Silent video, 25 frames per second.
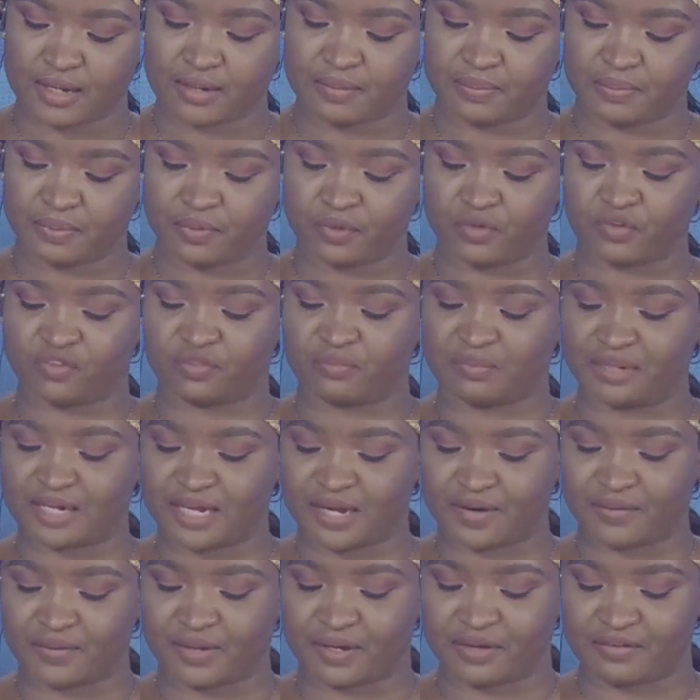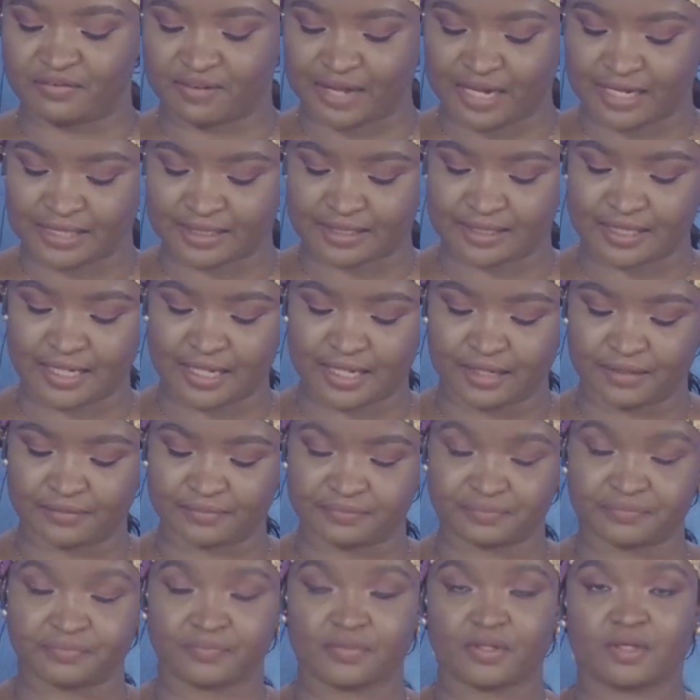approved malaria
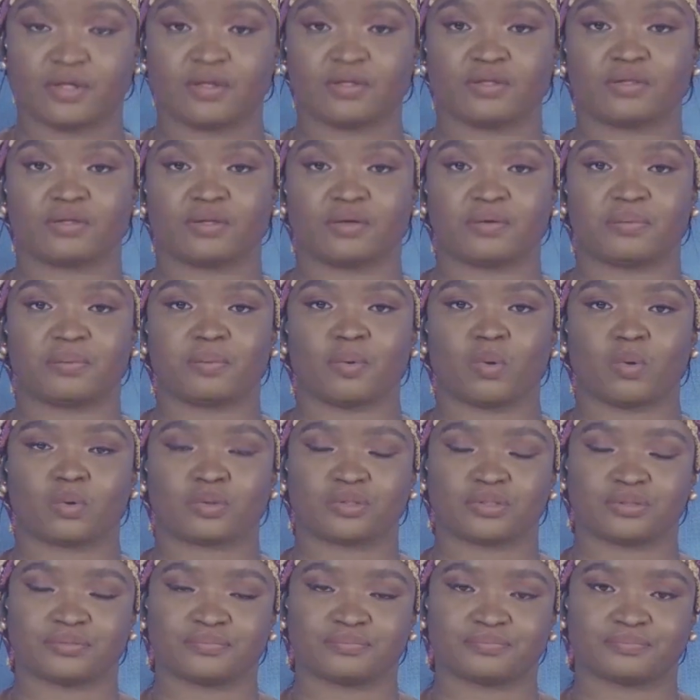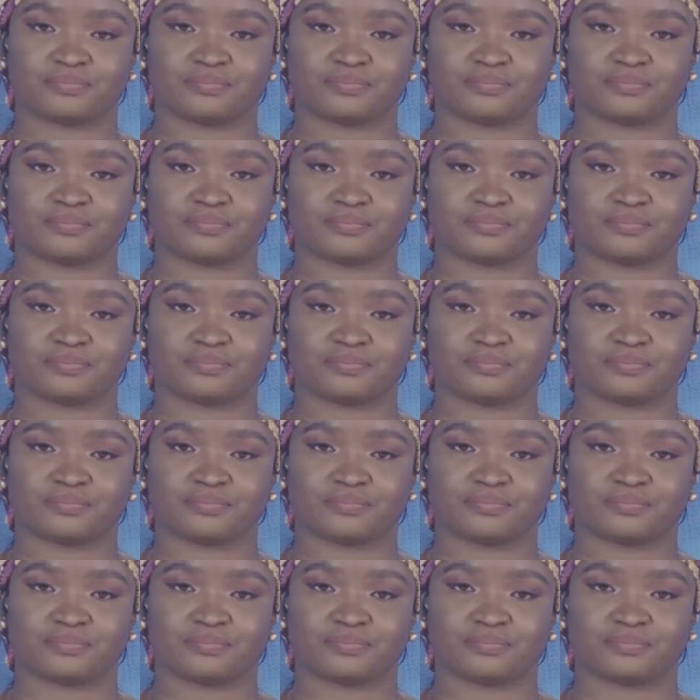vaccine. The report.